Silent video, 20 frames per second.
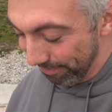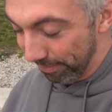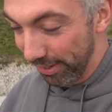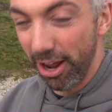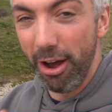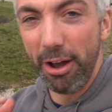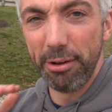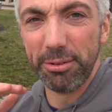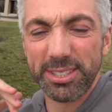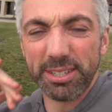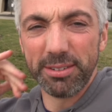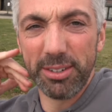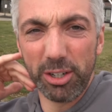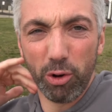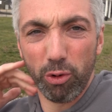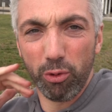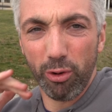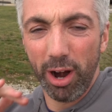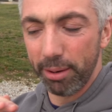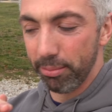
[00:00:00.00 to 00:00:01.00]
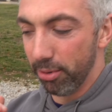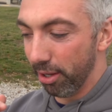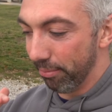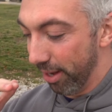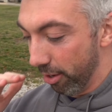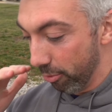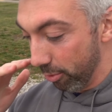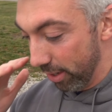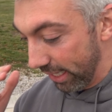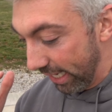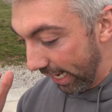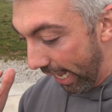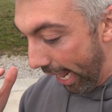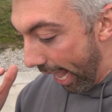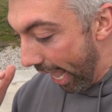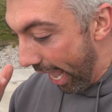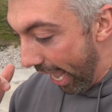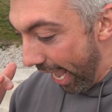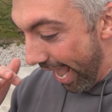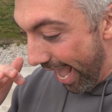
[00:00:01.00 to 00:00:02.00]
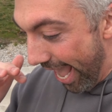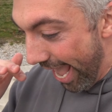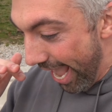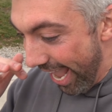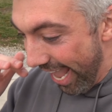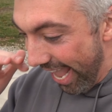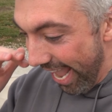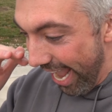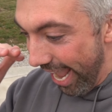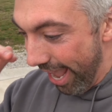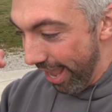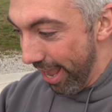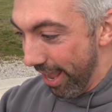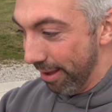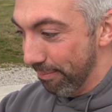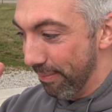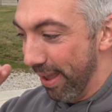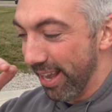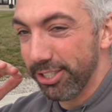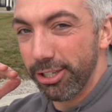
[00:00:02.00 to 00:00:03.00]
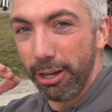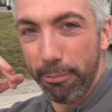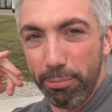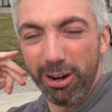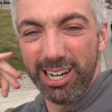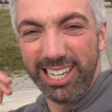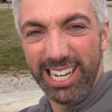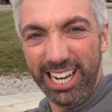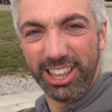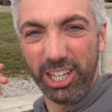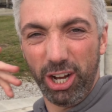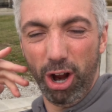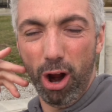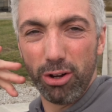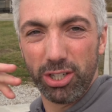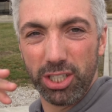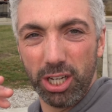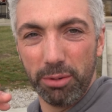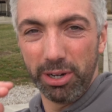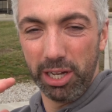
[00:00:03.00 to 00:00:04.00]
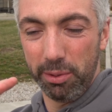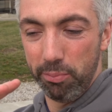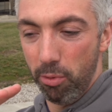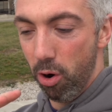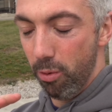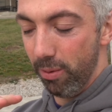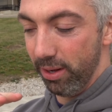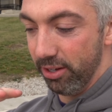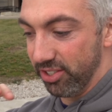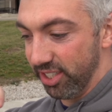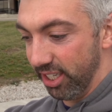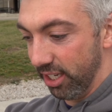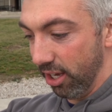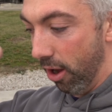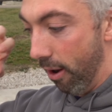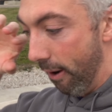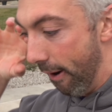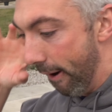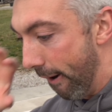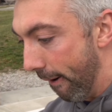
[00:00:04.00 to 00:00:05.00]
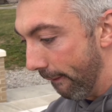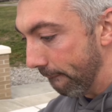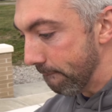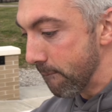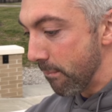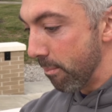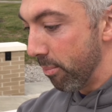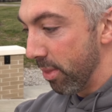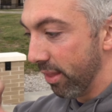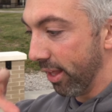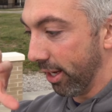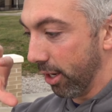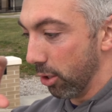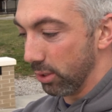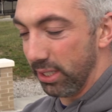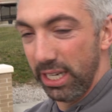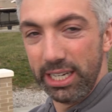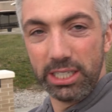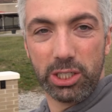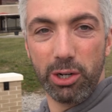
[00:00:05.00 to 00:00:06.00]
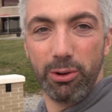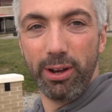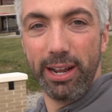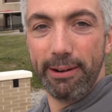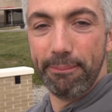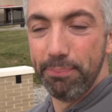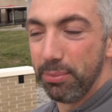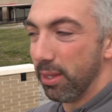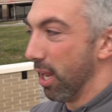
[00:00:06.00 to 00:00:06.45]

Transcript: but no, it was incredible. I mean, it makes you appreciate the car so much more when you see all that goes into it.